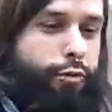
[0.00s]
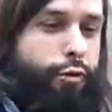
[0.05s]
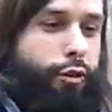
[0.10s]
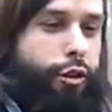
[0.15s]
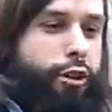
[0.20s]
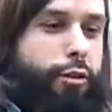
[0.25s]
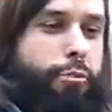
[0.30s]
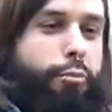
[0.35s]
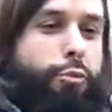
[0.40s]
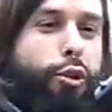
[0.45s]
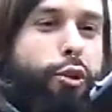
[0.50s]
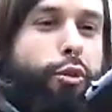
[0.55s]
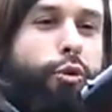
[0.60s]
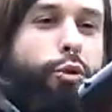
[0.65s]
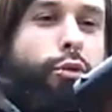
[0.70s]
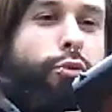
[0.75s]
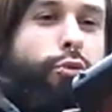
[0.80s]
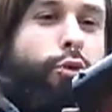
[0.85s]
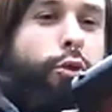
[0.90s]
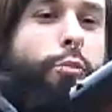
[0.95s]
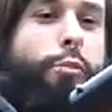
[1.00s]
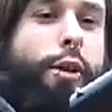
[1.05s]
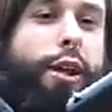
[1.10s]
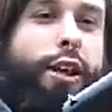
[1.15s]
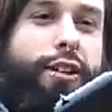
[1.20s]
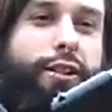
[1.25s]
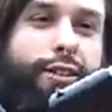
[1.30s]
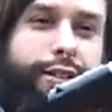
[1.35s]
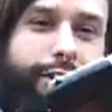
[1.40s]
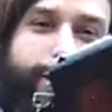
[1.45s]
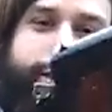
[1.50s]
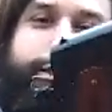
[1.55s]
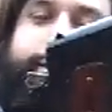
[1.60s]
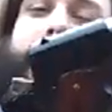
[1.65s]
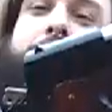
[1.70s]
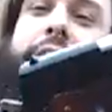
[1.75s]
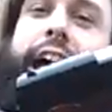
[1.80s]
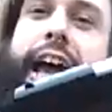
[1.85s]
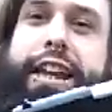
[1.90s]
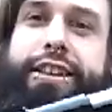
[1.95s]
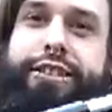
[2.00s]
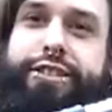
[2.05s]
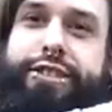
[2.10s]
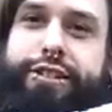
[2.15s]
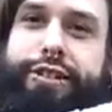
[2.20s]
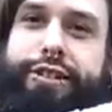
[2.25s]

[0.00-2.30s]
Fucking beautiful, man. Look at that.